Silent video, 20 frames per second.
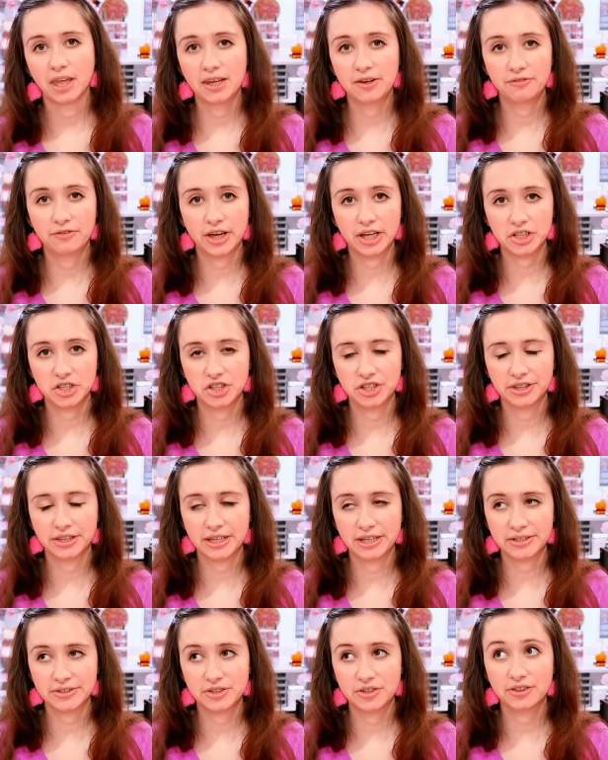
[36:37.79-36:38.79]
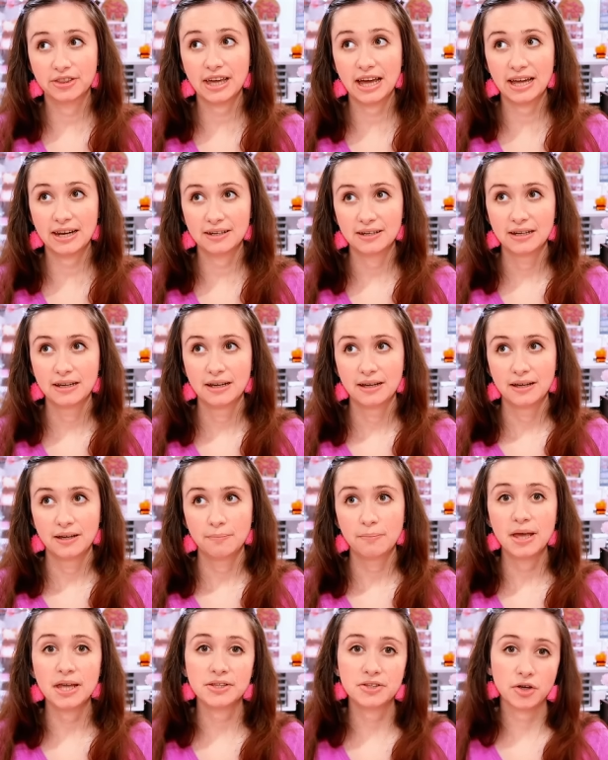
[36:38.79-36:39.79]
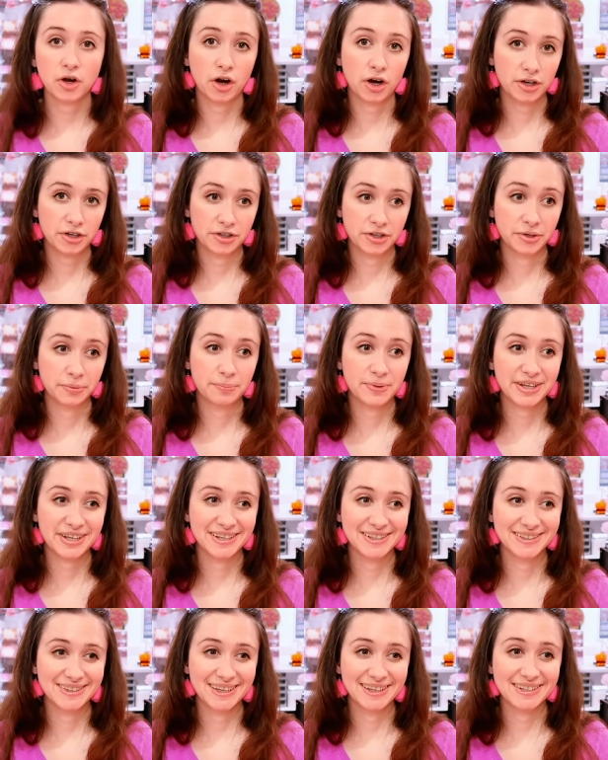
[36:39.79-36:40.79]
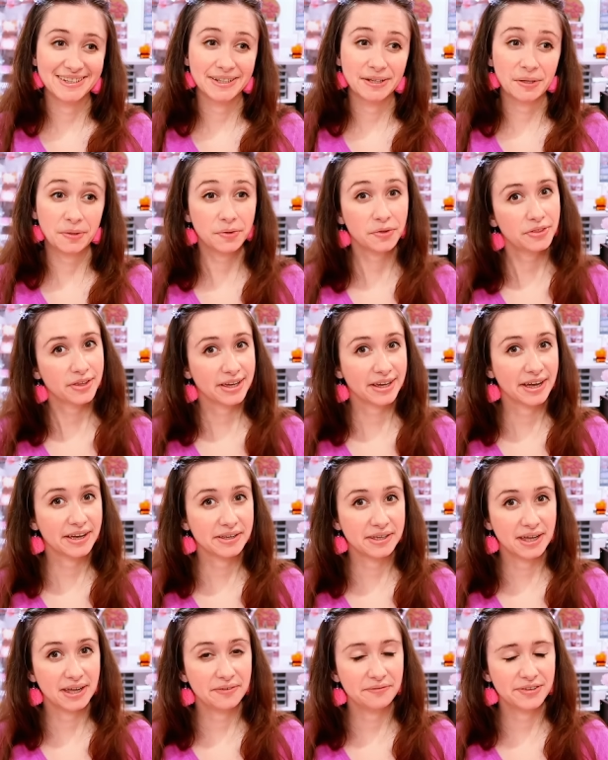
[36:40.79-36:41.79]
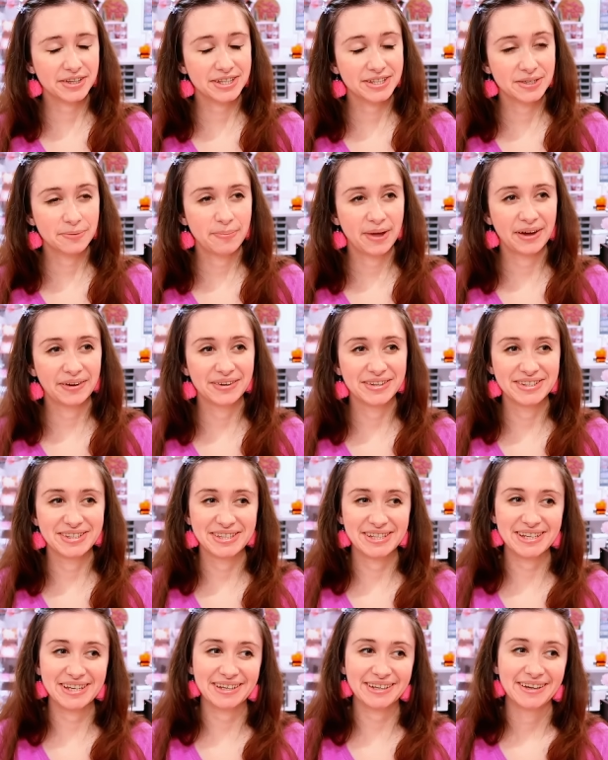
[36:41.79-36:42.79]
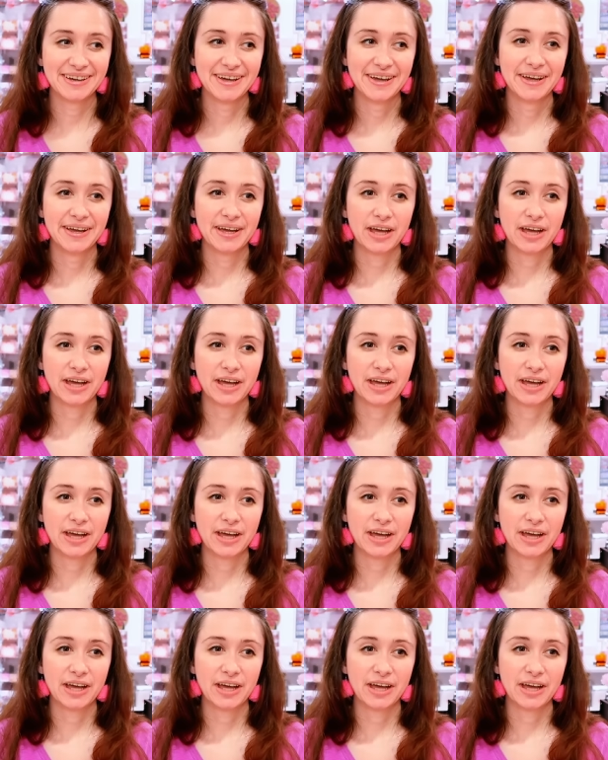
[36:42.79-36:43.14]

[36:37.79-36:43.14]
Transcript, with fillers: infection thing so that makes it harder because that's another thing I get envious about is seeing